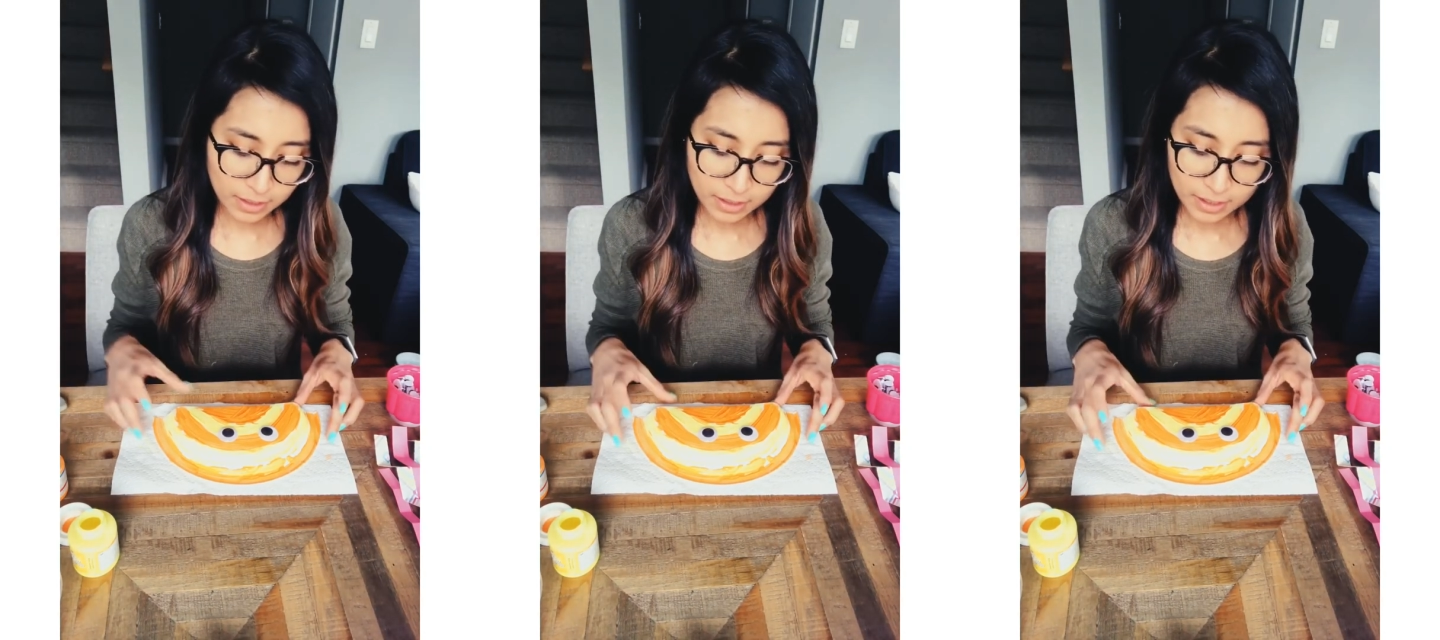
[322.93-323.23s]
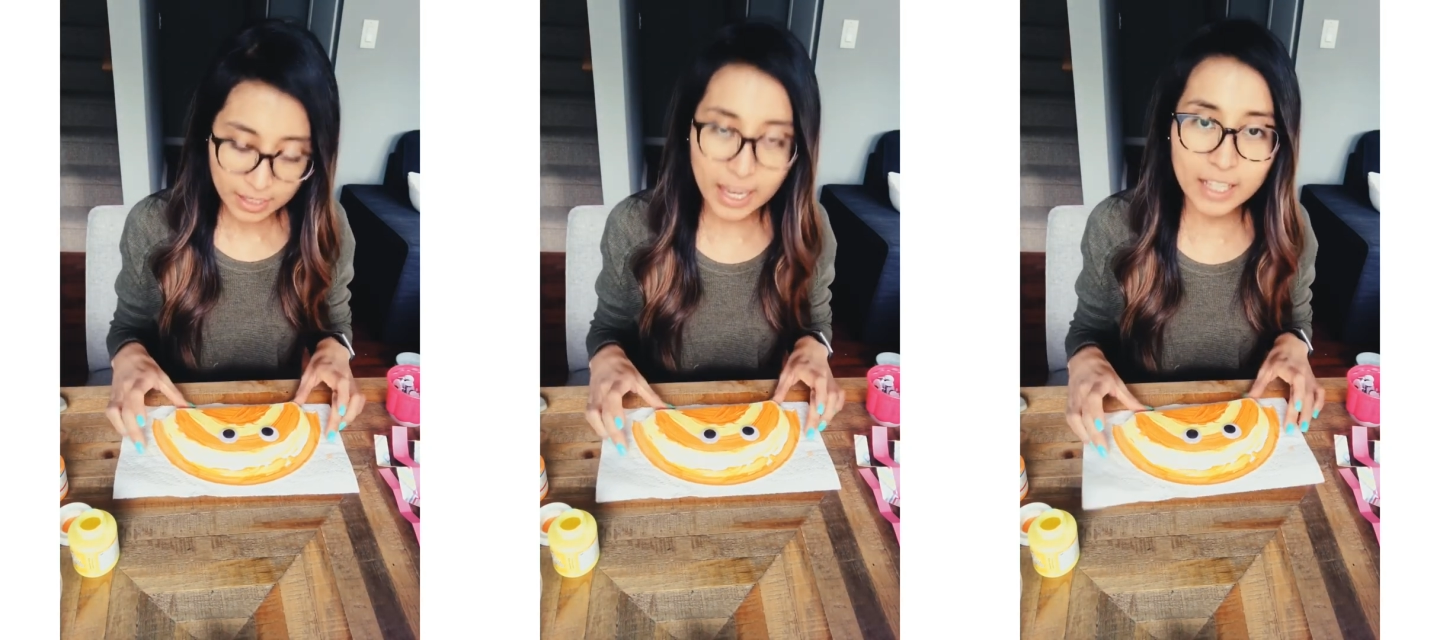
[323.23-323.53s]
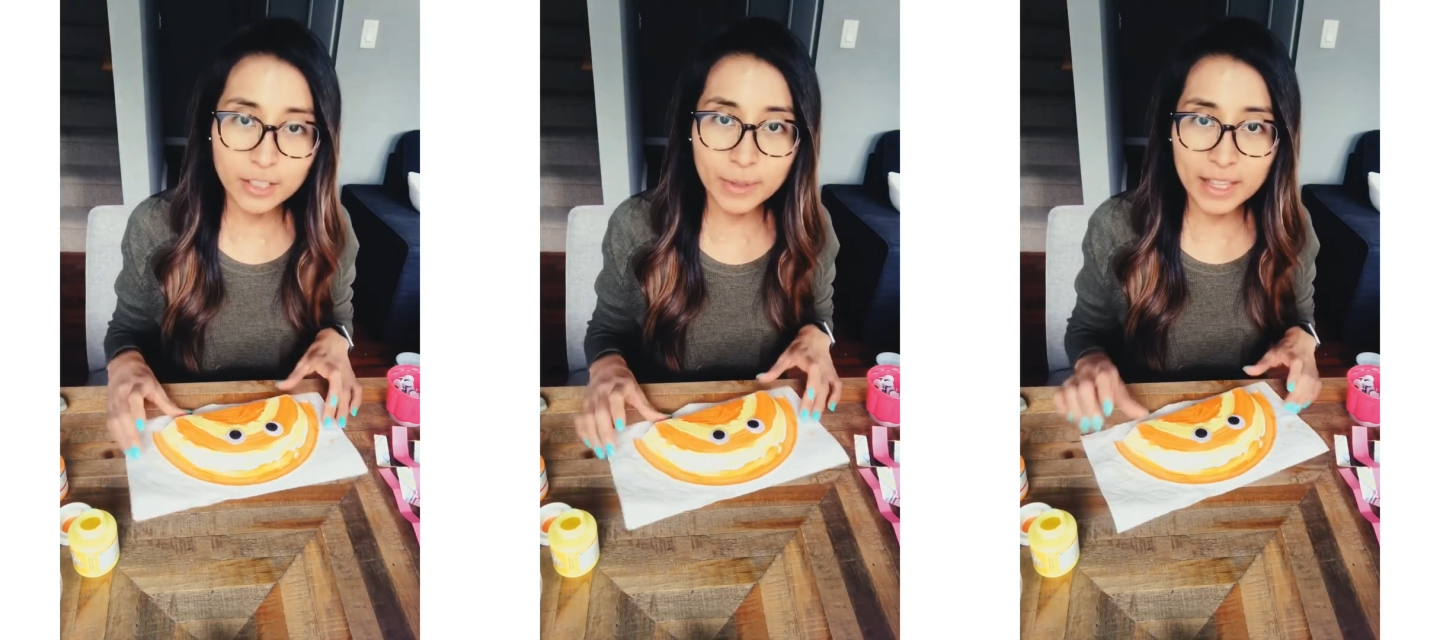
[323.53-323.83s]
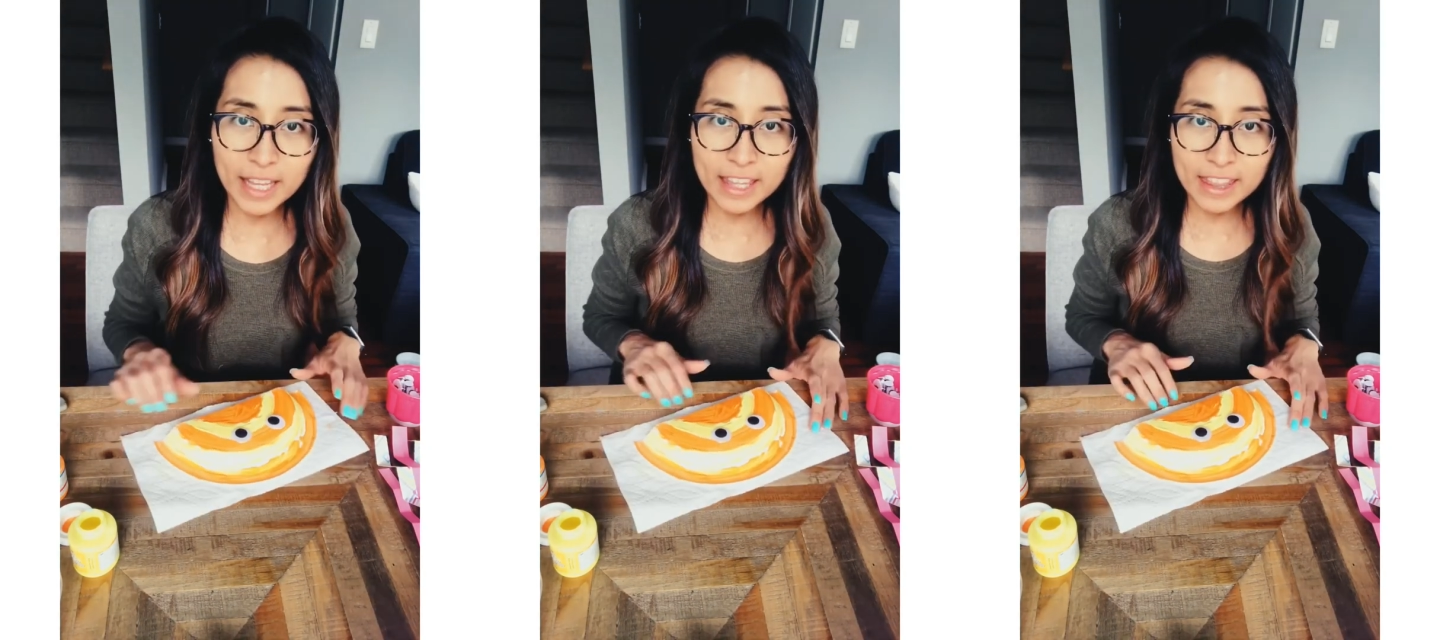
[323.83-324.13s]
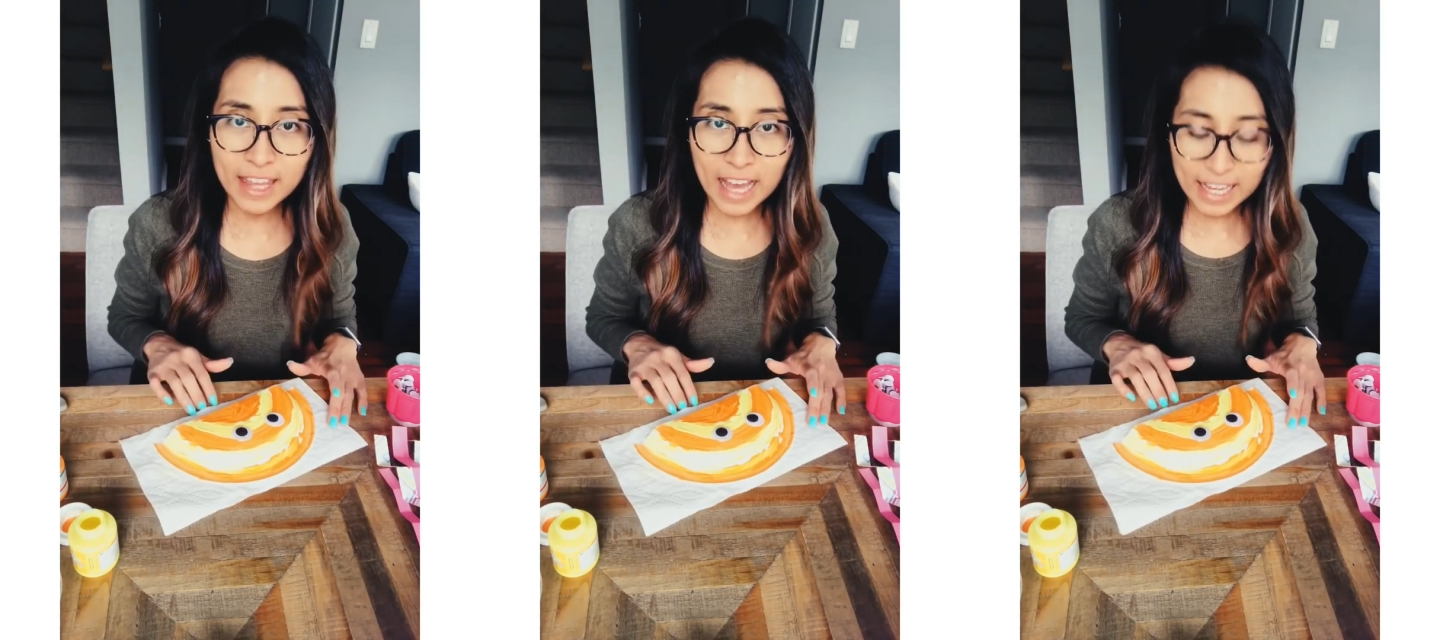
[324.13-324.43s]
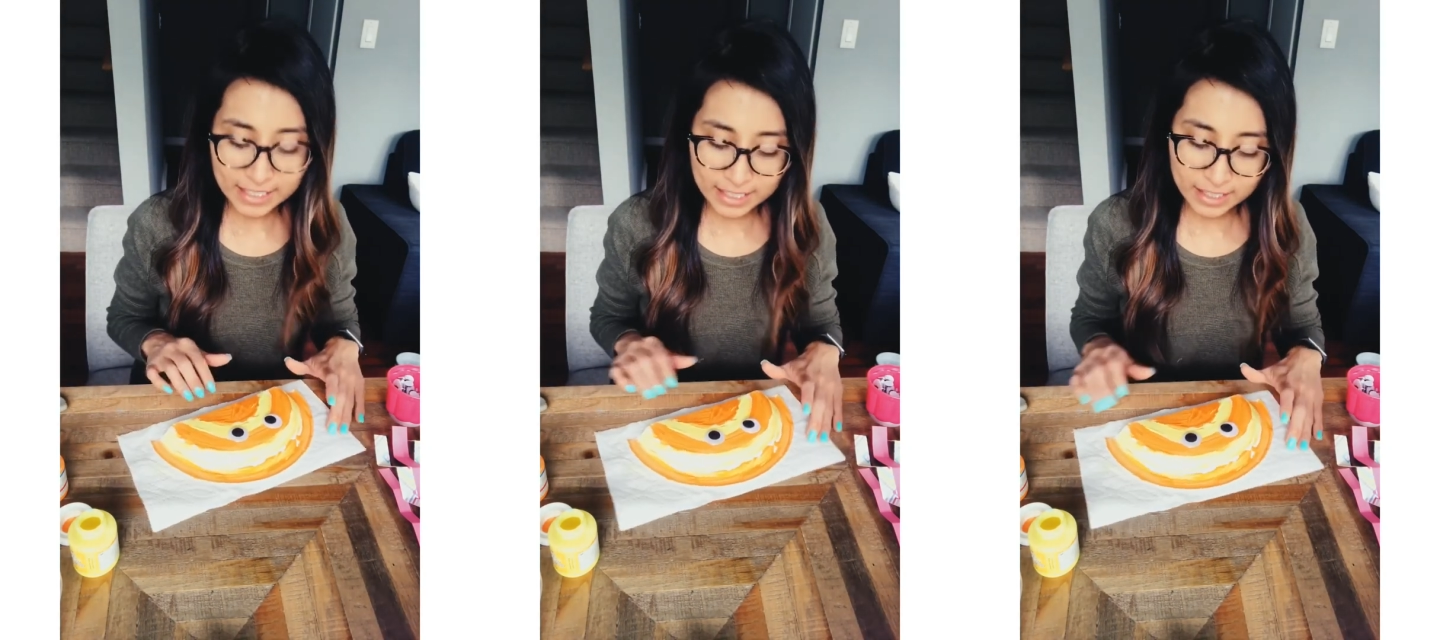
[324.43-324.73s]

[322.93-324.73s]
Okay, so I like that.